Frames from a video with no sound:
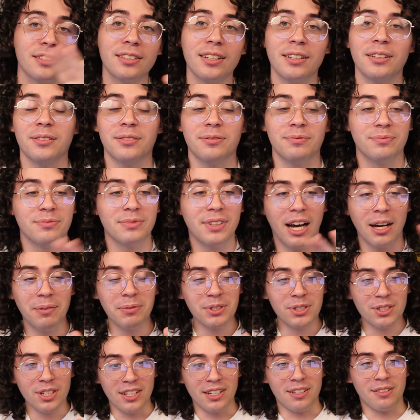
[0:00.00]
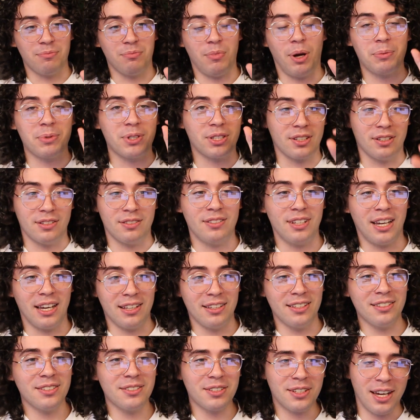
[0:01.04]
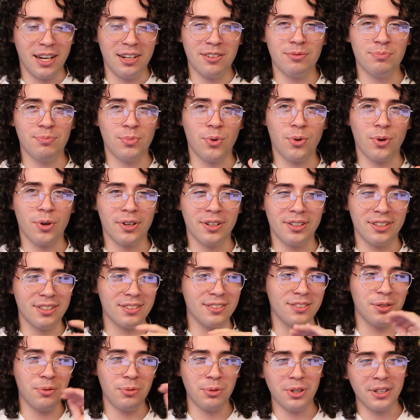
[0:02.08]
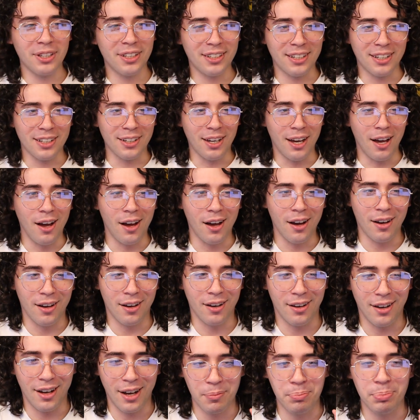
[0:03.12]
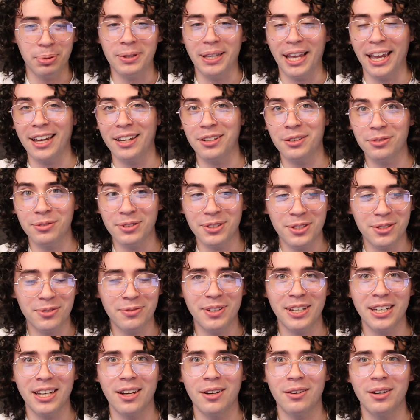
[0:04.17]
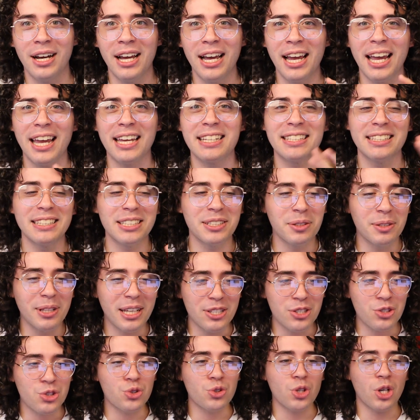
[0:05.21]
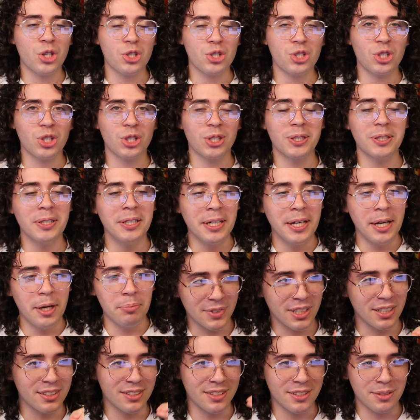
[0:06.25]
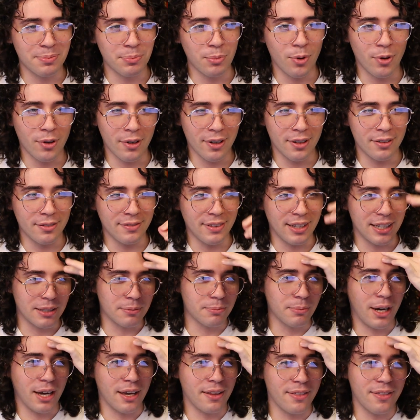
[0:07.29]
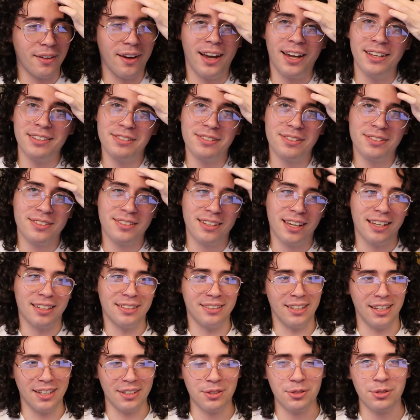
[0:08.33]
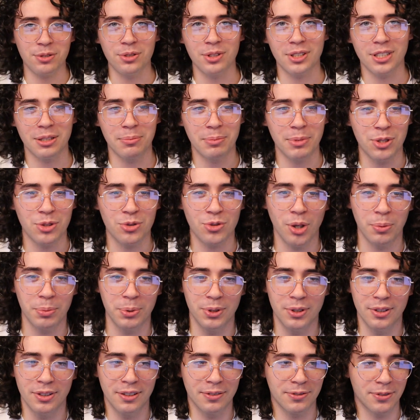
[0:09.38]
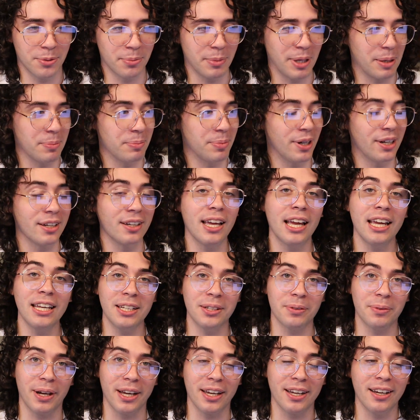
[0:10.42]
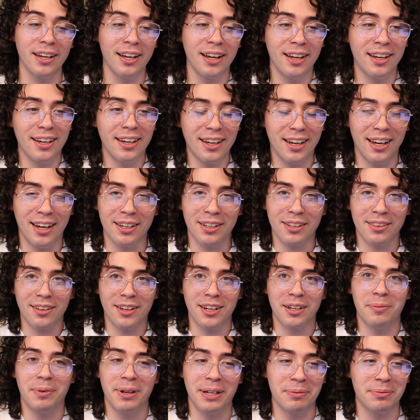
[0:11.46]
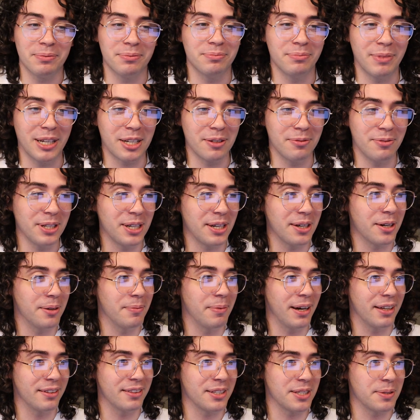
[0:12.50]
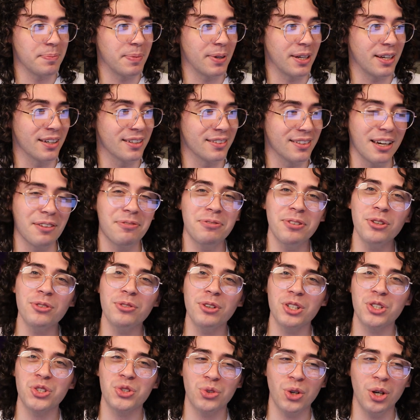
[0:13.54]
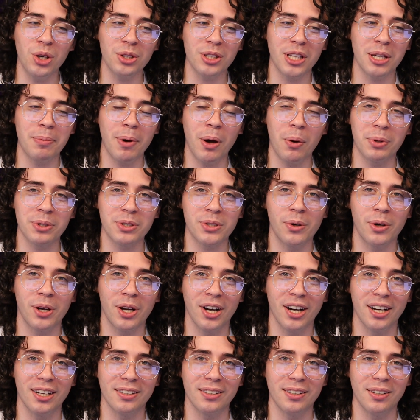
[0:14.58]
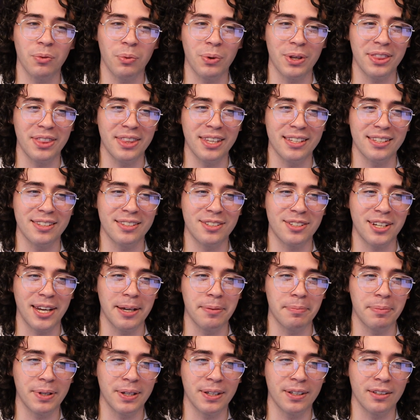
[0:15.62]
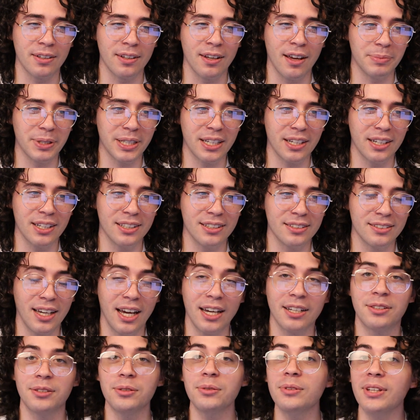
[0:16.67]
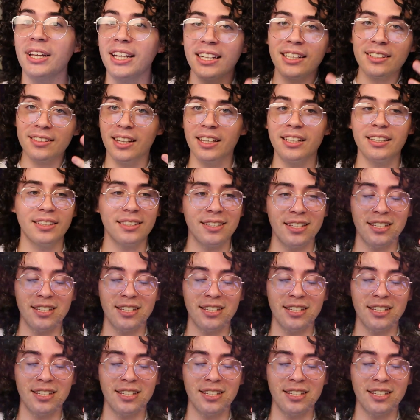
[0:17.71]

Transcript: So I'm just gonna say, this is kind of more, there's not really a plan for this video. It's a little less structured because it's more of like my thoughts, and that usually can mean trouble for me. But anyway, I thought I'd make a video about this because I feel very strongly about what's going on with this champion, because I do like a lot of